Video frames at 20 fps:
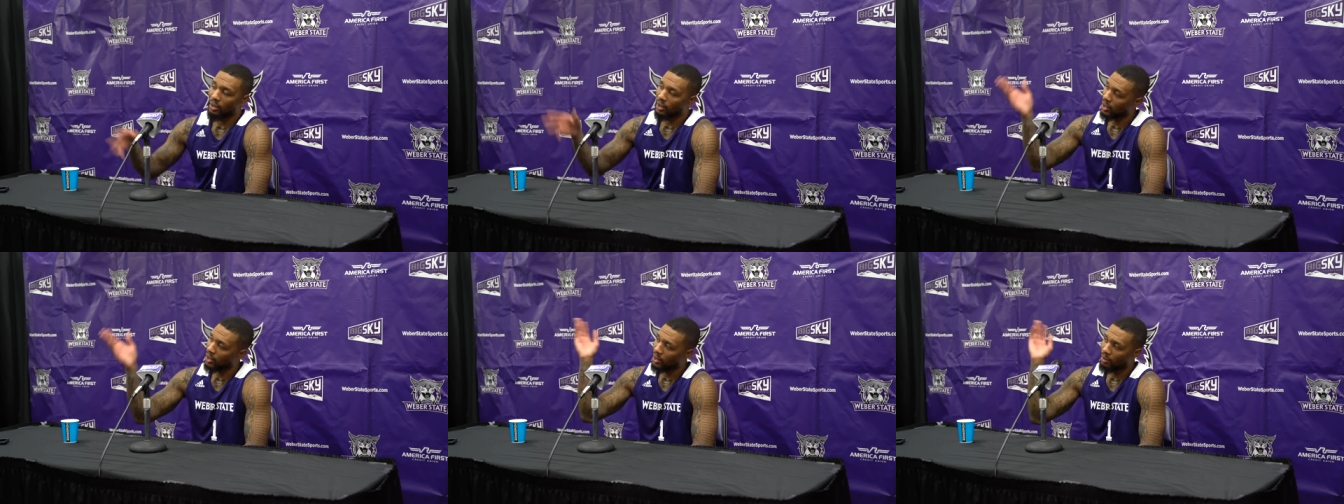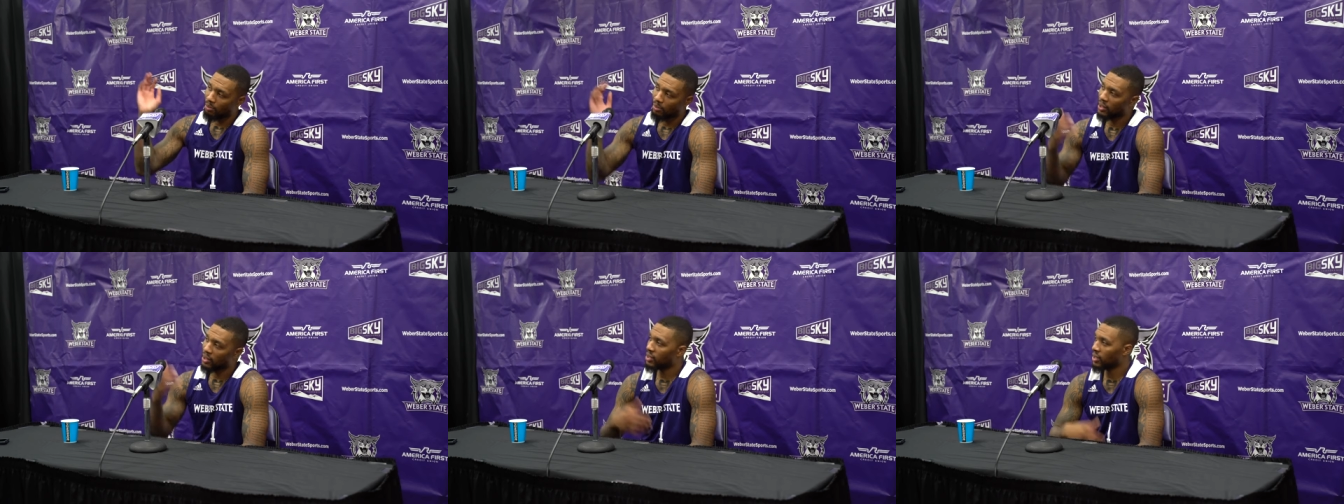let
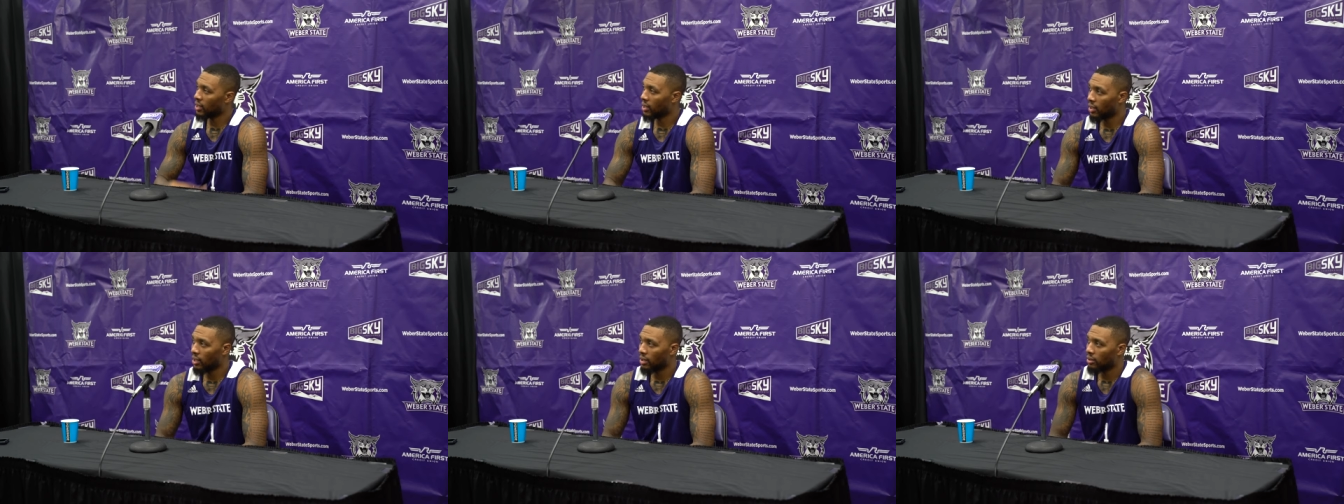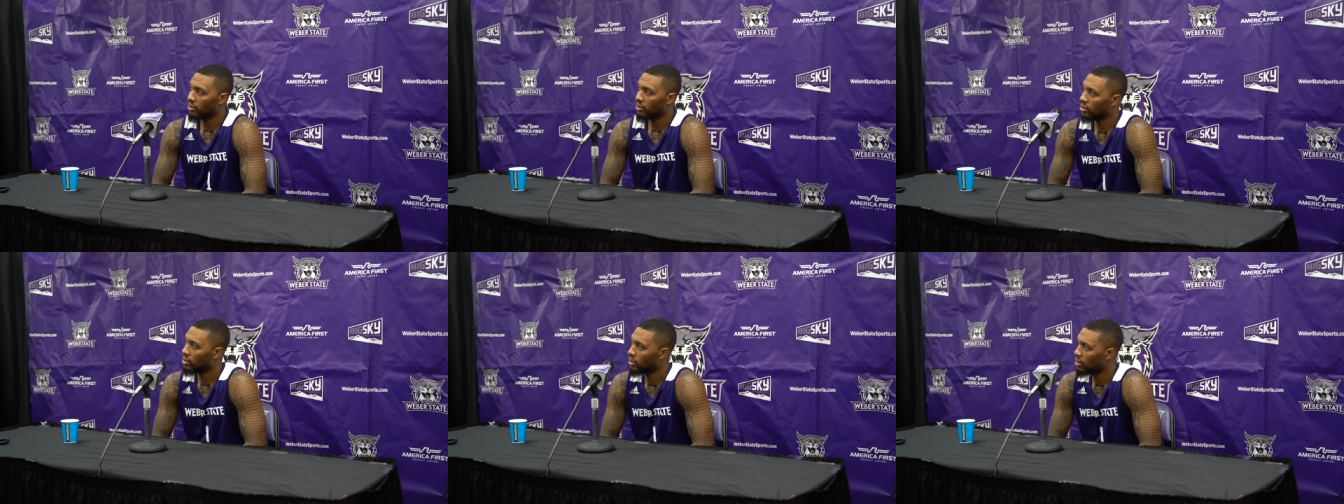it be said.
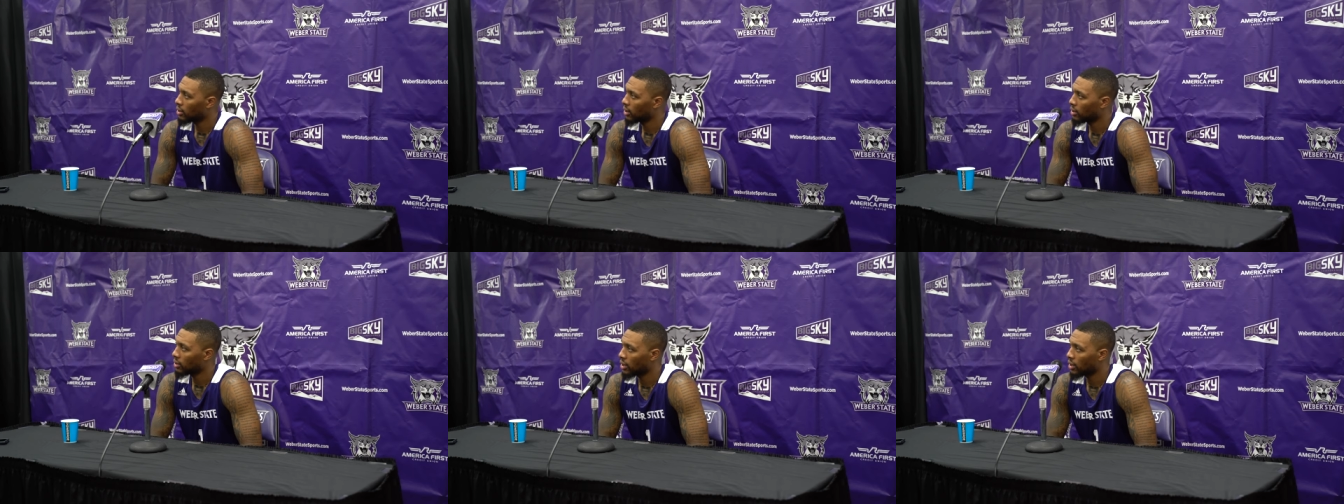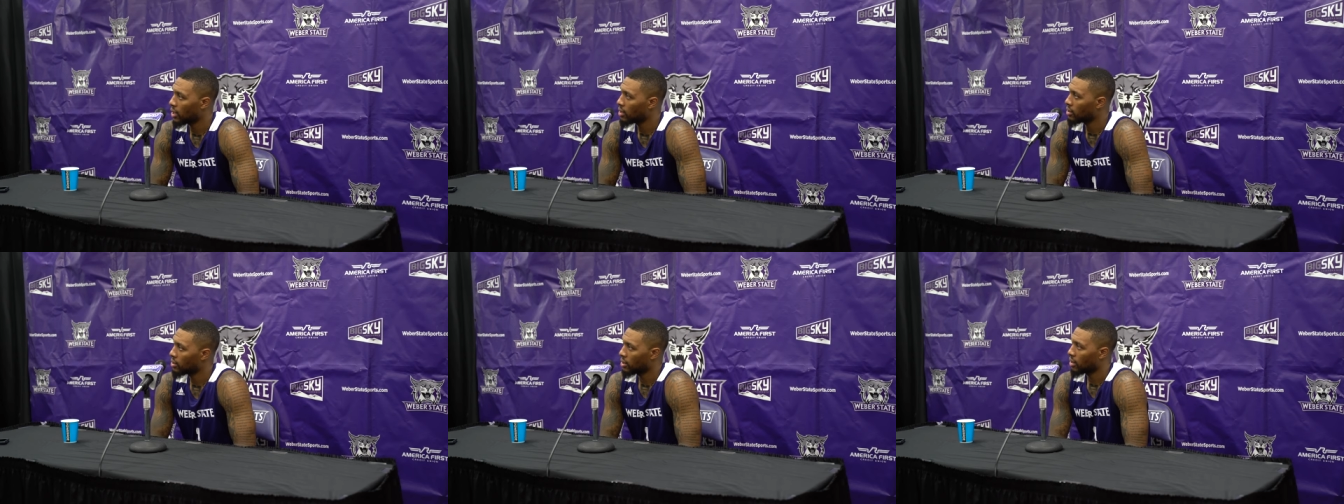You know, I just
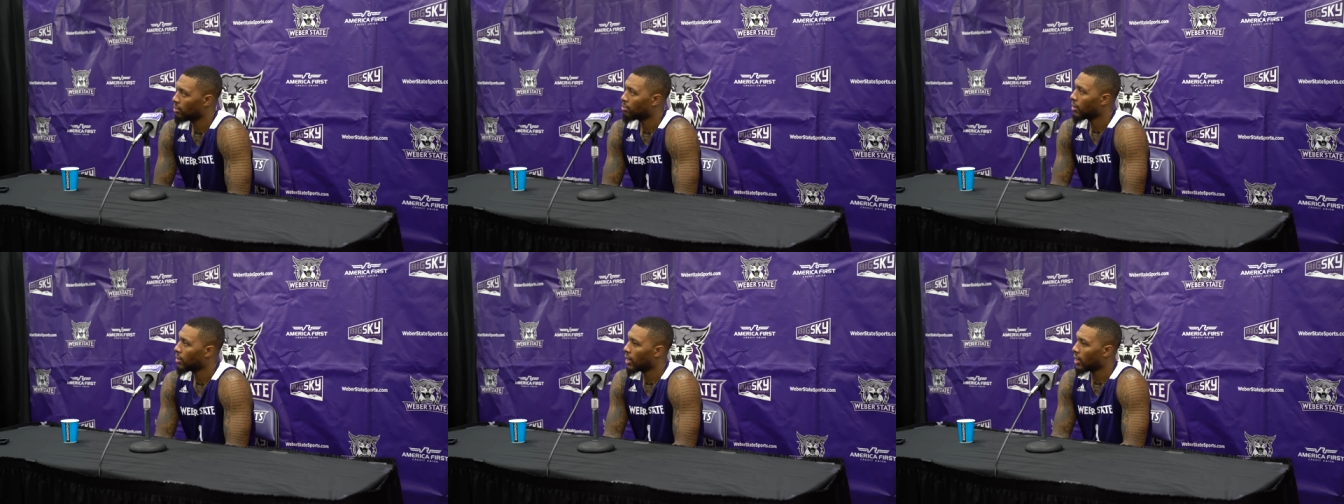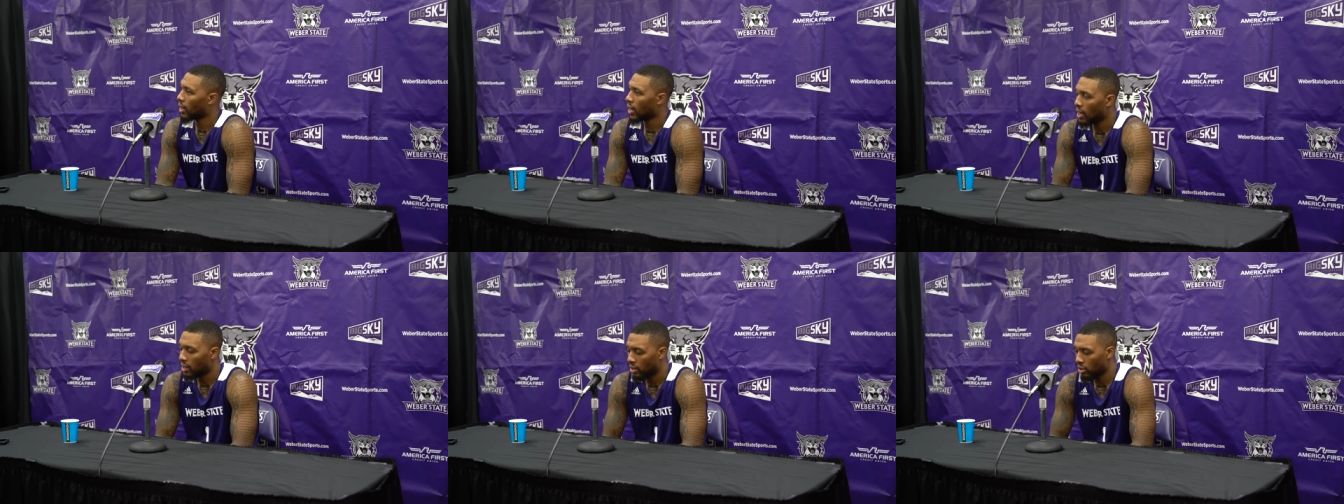gotta sit
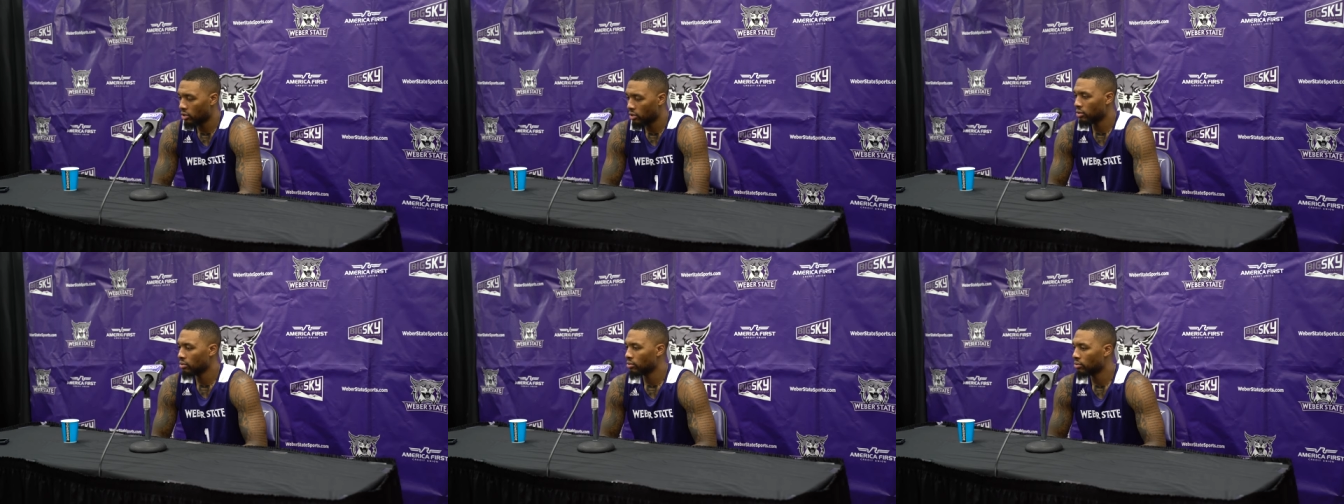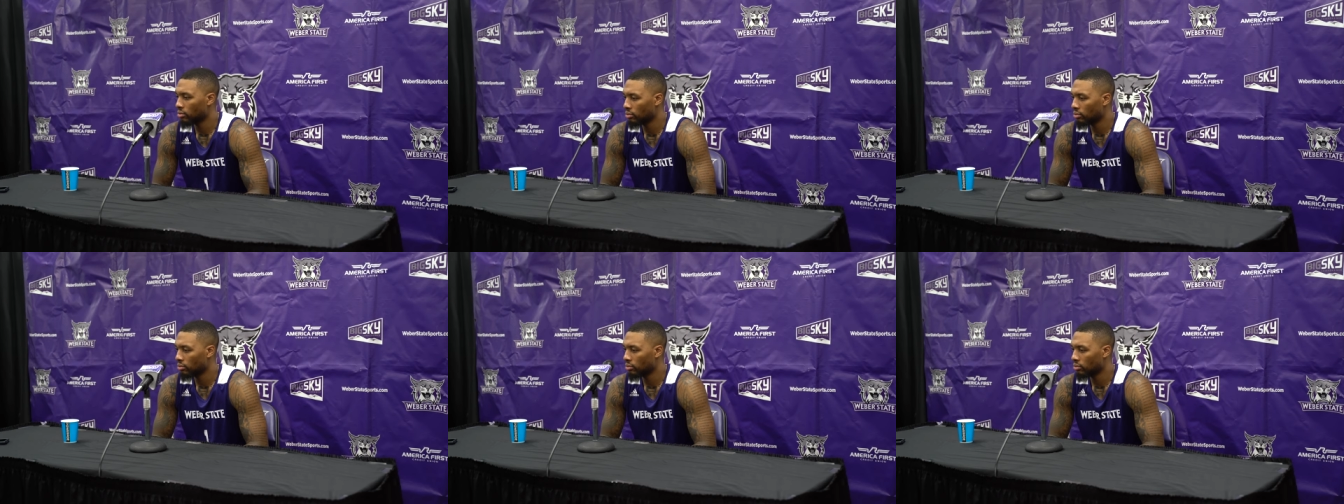back. I know